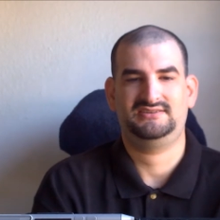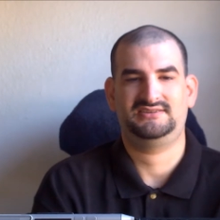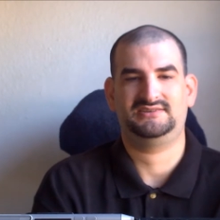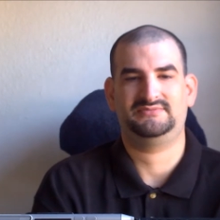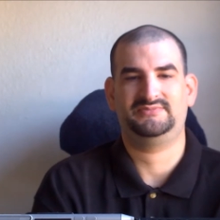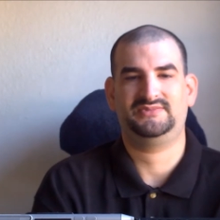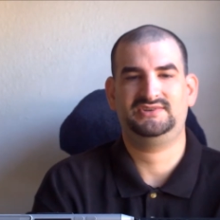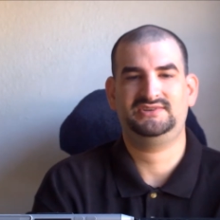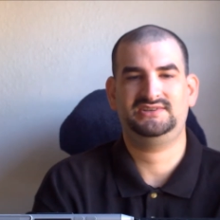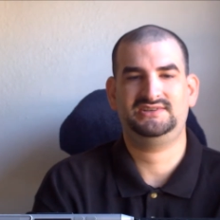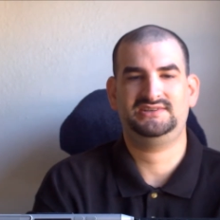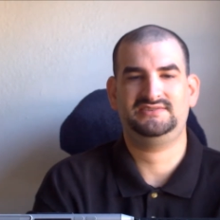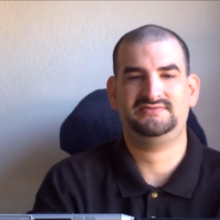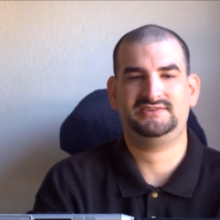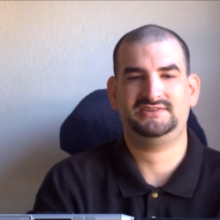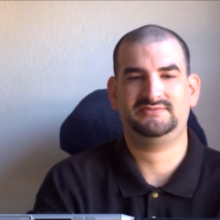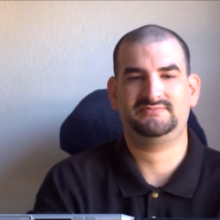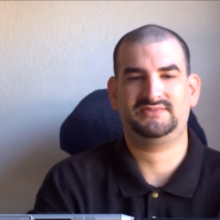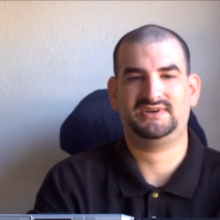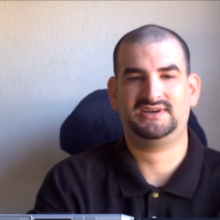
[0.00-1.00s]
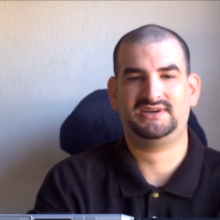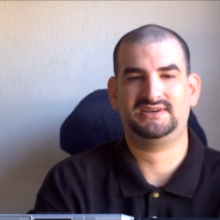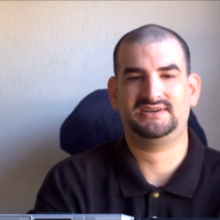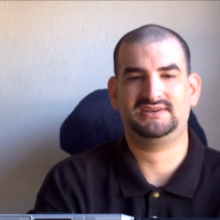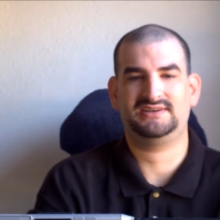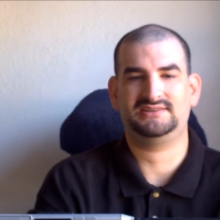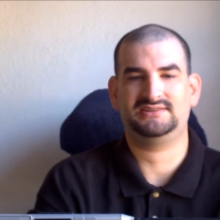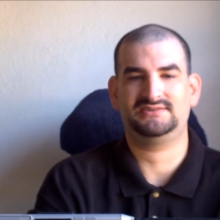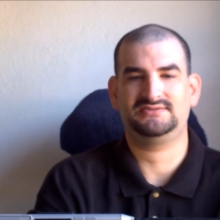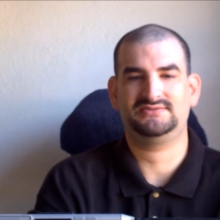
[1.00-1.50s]
on Monday evening by
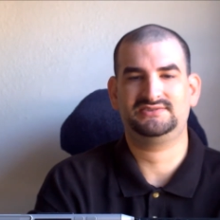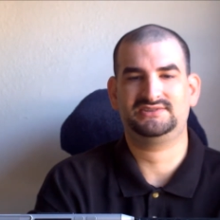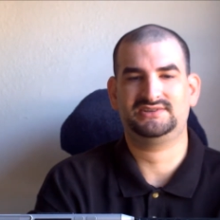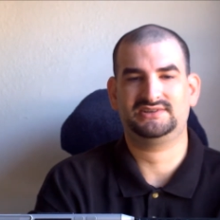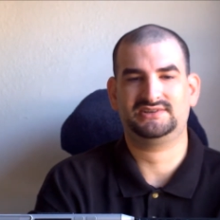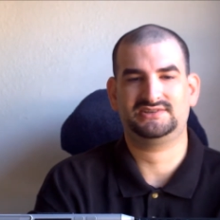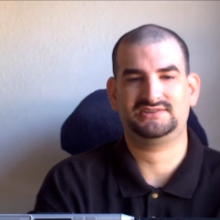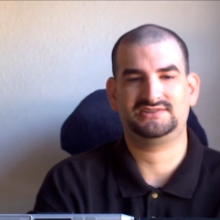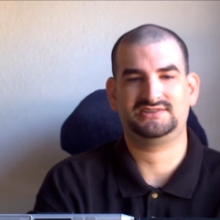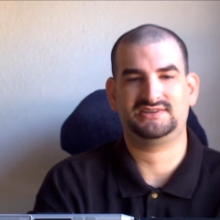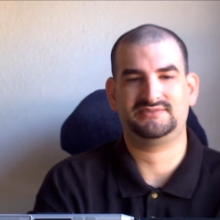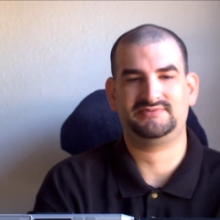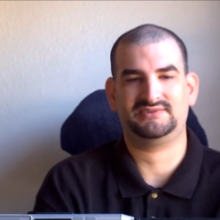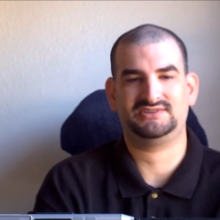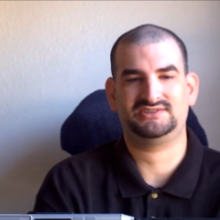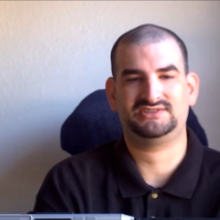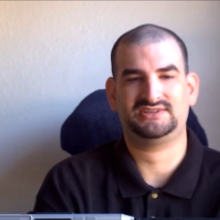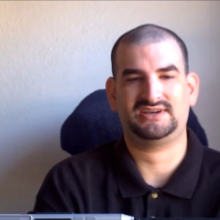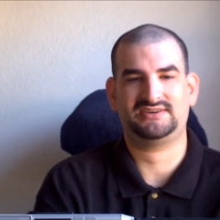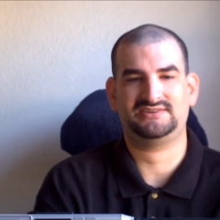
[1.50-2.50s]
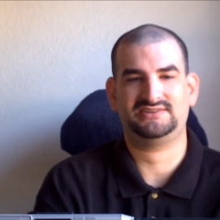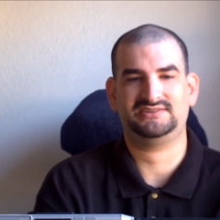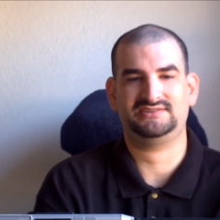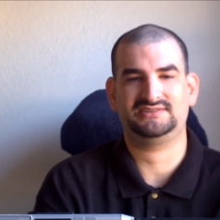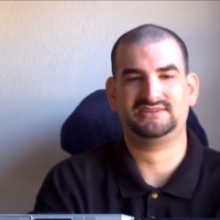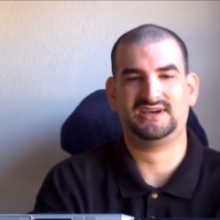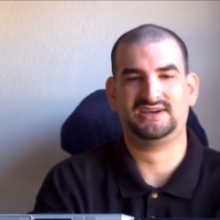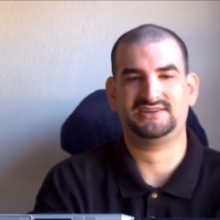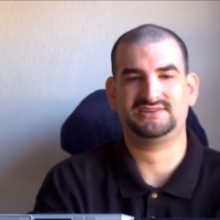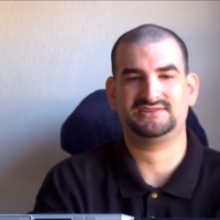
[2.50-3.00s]
a lone Turkish gunman shouting,
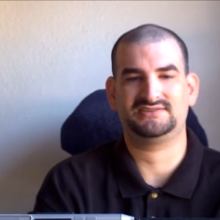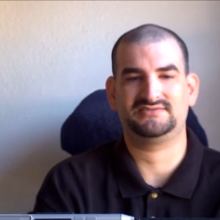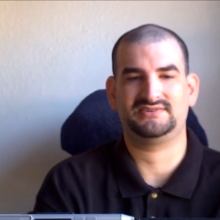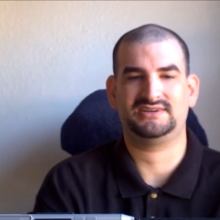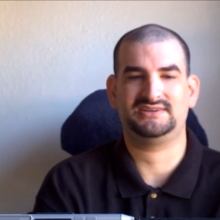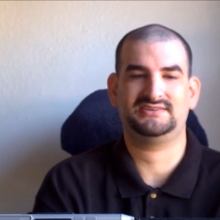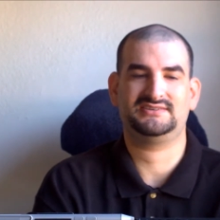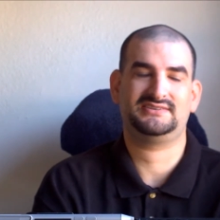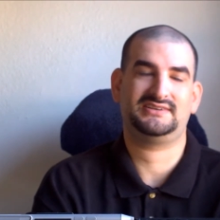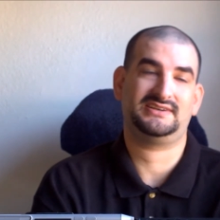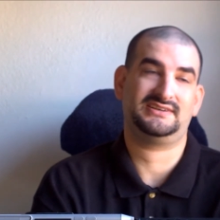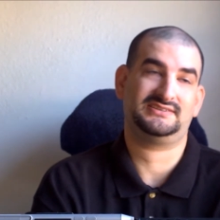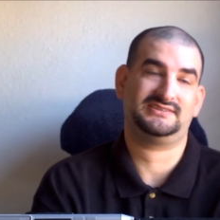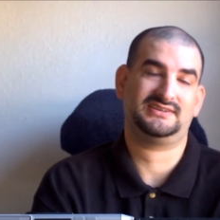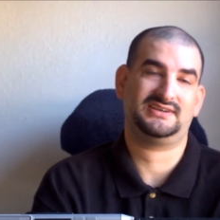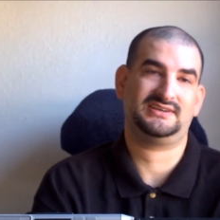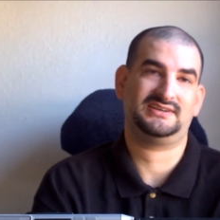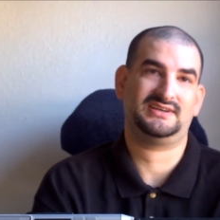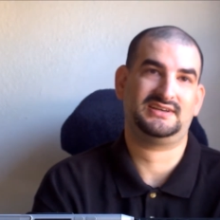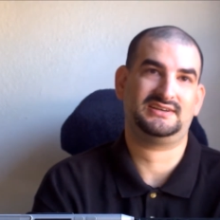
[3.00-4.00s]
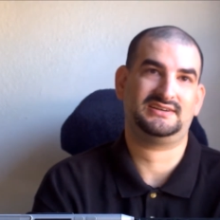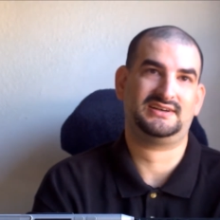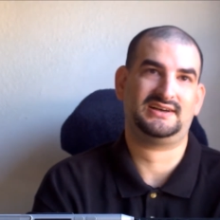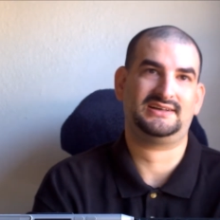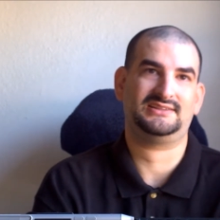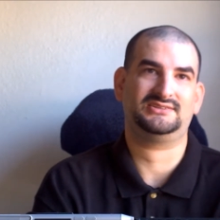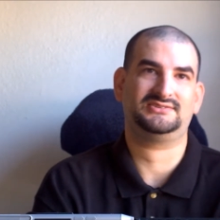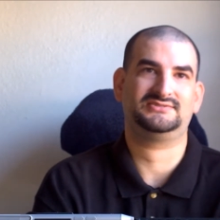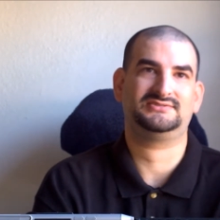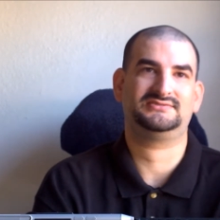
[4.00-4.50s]
God is great, aka
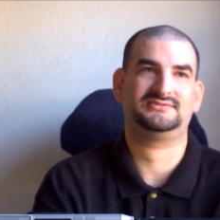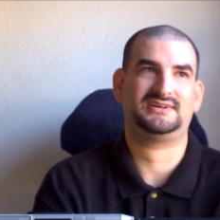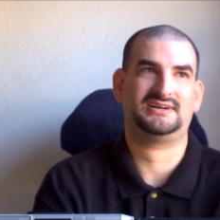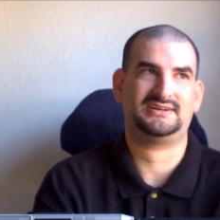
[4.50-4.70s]
Allah,